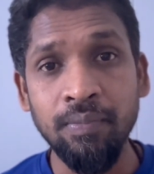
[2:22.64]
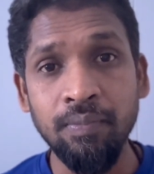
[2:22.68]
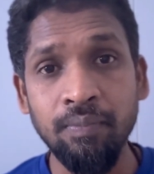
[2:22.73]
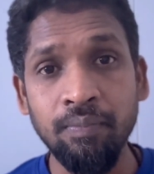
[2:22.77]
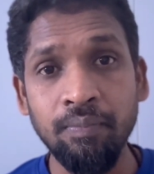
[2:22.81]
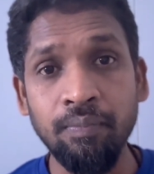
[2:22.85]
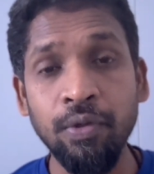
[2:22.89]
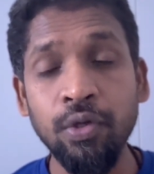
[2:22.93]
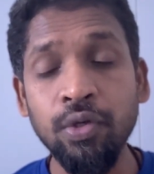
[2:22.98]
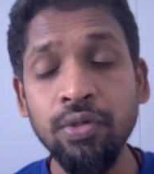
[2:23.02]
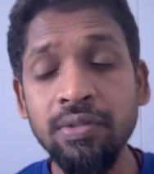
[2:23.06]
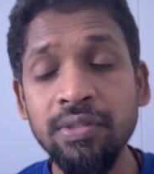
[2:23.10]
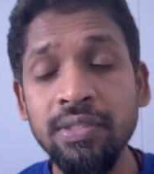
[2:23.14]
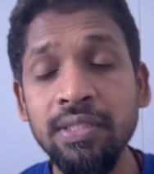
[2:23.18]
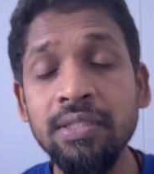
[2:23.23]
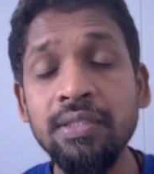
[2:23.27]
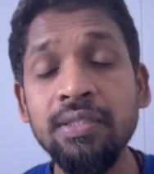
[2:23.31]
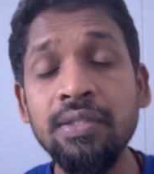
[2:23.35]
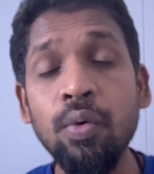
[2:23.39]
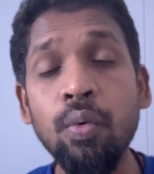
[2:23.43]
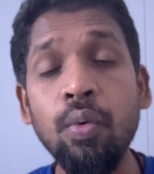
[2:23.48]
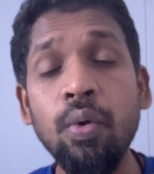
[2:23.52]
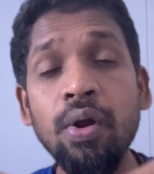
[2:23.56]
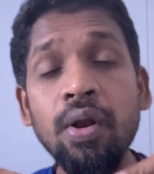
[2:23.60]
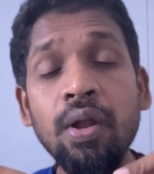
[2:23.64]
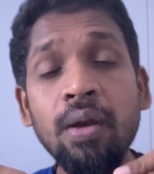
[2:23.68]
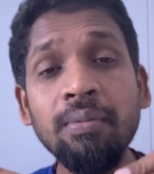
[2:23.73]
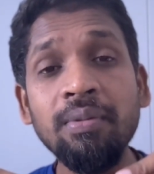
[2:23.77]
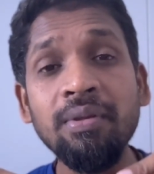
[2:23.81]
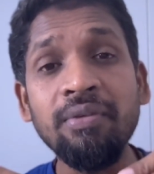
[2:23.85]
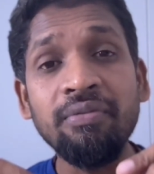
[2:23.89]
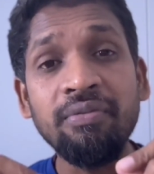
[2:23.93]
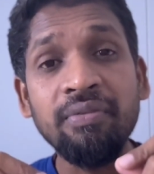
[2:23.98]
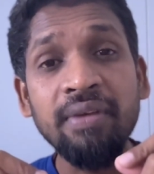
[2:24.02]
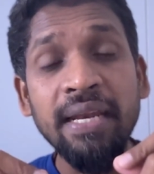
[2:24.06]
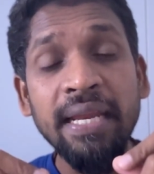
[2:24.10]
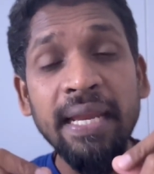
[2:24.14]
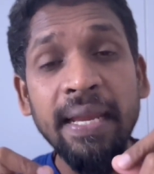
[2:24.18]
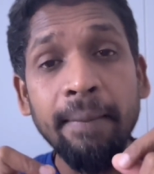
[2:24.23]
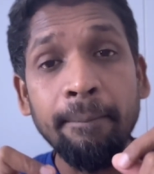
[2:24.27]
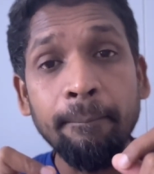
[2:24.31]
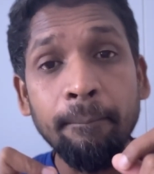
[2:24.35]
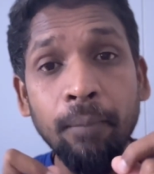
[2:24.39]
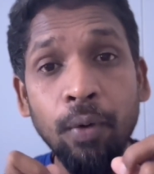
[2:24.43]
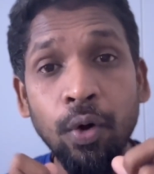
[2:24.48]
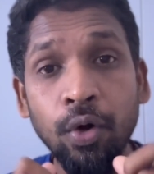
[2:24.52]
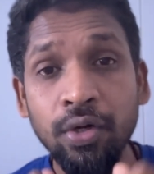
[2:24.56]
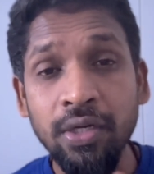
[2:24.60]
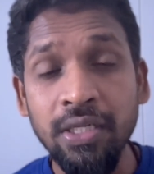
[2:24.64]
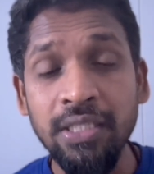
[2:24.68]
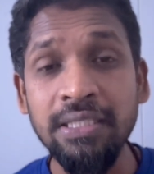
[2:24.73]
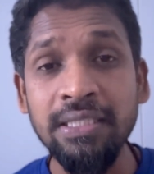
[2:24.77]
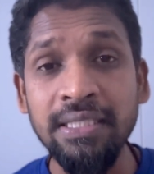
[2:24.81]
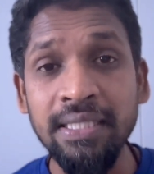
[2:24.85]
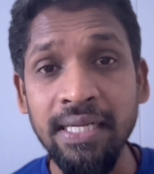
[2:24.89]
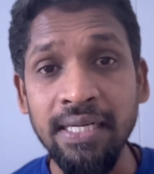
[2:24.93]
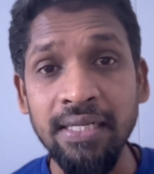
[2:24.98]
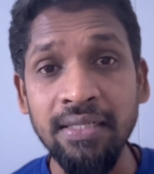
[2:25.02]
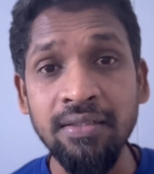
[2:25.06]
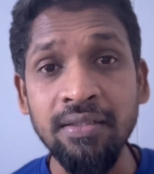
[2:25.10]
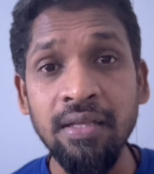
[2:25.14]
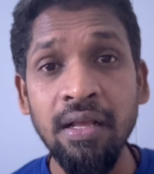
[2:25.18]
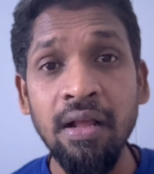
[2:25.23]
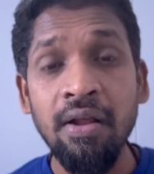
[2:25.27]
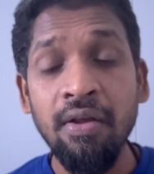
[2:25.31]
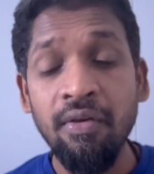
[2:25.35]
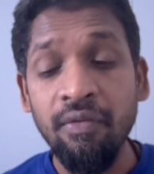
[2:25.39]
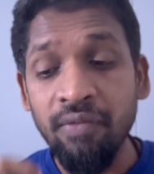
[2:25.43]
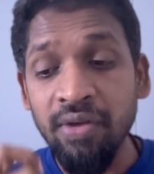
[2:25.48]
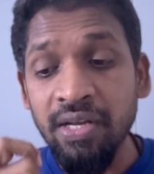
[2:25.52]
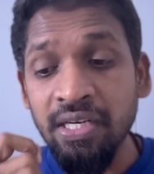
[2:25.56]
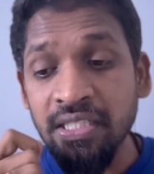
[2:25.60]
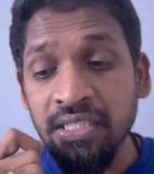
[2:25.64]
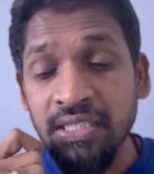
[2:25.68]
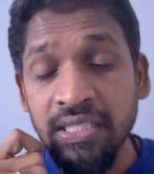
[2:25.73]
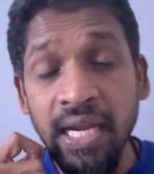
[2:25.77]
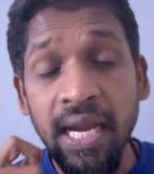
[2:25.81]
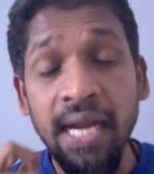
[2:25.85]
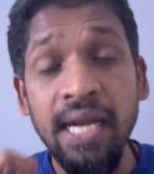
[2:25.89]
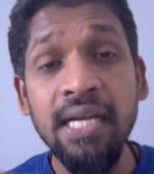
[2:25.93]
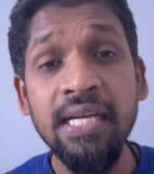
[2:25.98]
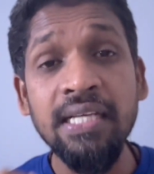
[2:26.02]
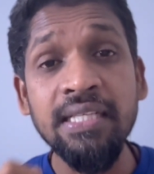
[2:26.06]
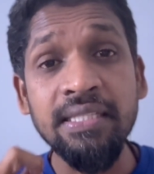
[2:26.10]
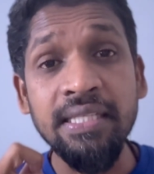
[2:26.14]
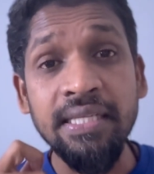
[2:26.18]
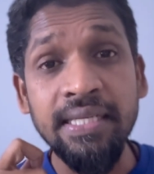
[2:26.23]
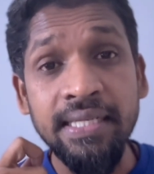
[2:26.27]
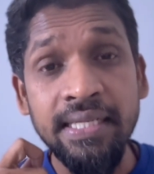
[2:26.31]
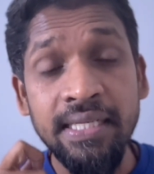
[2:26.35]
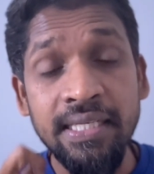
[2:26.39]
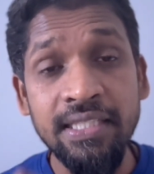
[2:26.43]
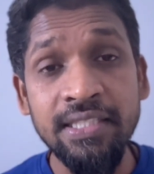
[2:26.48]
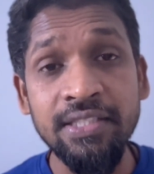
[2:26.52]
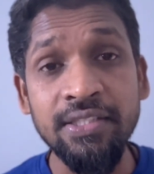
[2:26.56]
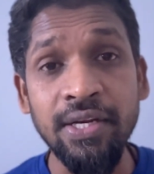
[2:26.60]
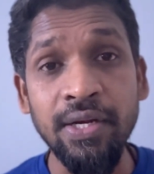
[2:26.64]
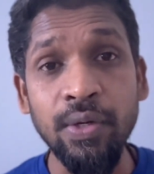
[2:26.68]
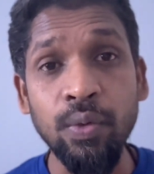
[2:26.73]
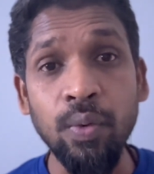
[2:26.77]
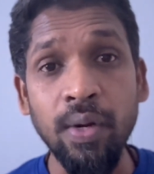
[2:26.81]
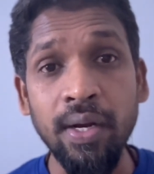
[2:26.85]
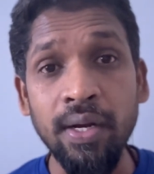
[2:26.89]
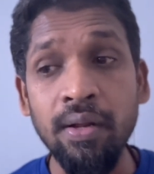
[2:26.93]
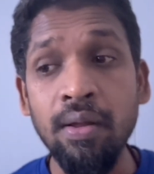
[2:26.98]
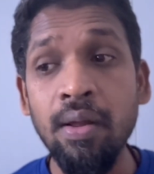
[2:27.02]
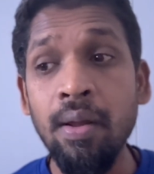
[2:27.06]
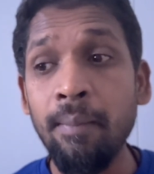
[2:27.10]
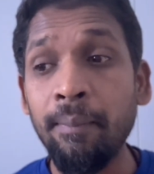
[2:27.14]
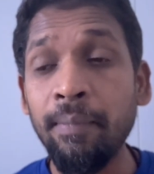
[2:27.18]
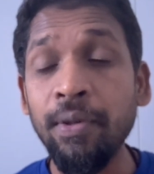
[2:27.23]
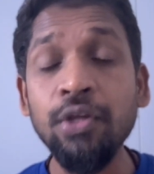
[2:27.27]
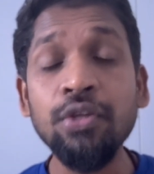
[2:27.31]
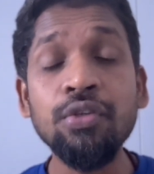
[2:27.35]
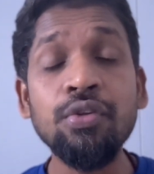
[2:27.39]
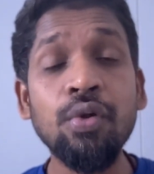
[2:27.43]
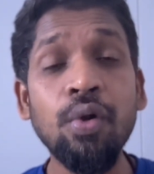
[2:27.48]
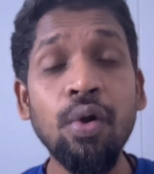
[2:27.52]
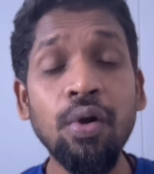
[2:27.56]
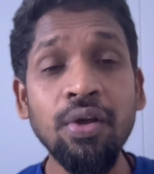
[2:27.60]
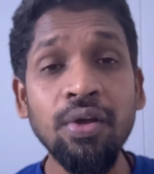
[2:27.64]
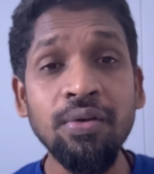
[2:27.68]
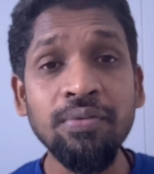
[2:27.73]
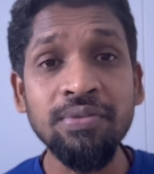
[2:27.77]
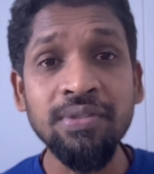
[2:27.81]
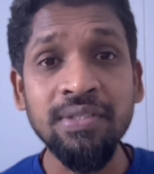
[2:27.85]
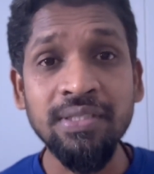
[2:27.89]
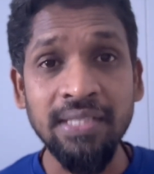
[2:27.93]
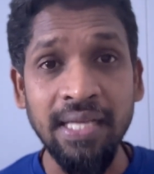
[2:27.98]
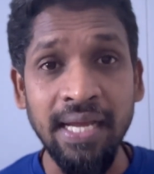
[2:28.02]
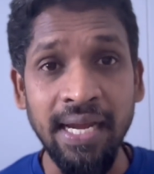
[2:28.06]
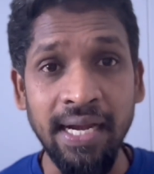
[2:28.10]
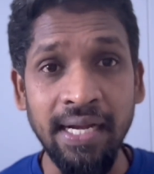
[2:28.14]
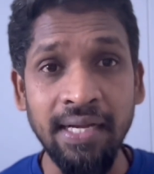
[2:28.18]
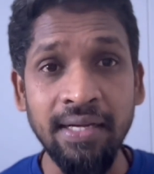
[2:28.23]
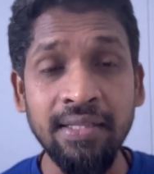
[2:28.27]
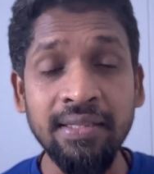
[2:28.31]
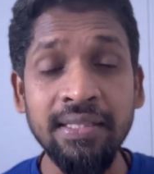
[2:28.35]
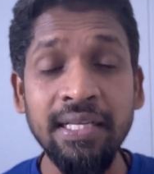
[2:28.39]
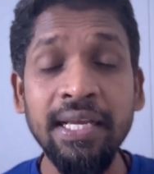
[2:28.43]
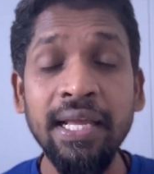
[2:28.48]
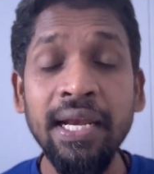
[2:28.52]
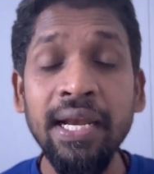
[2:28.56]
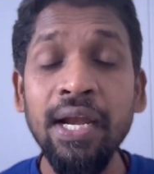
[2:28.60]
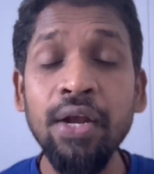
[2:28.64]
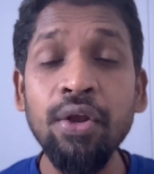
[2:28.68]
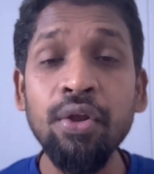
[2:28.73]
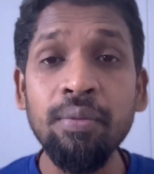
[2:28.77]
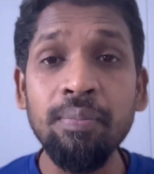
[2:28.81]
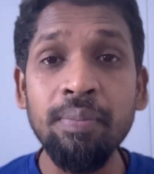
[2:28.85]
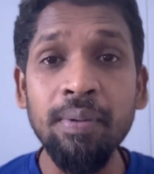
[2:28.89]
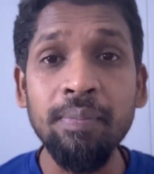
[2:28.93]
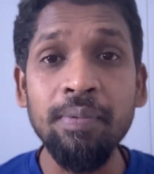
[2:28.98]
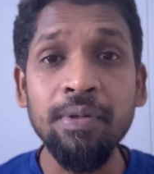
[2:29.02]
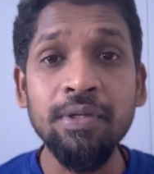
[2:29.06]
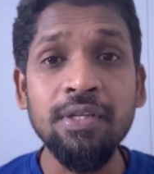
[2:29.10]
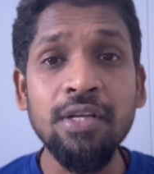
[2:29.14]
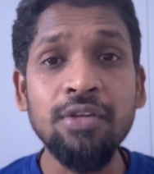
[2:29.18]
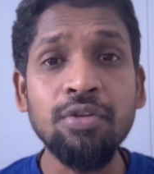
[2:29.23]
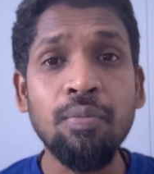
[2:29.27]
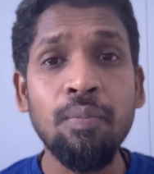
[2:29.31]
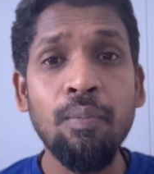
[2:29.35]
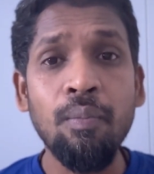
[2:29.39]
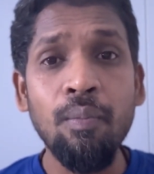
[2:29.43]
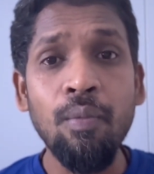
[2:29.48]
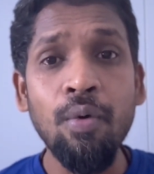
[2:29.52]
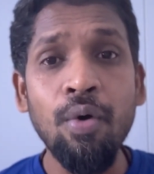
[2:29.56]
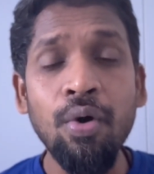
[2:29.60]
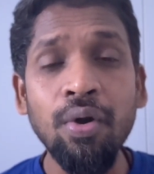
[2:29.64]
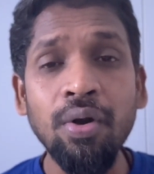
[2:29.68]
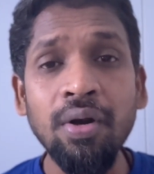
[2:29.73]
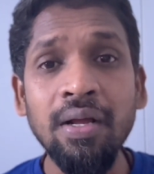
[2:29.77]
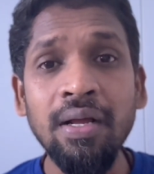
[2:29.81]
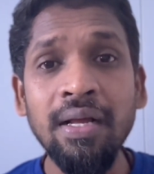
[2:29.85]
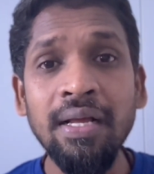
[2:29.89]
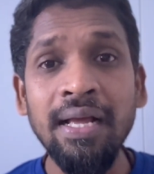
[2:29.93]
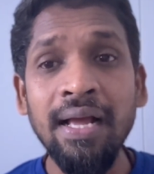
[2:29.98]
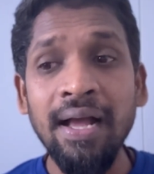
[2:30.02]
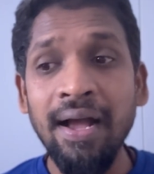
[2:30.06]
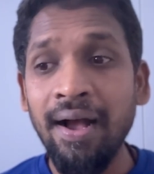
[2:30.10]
because this is the one of the very important skills where child is really required, because a lot of child, the creative people, was more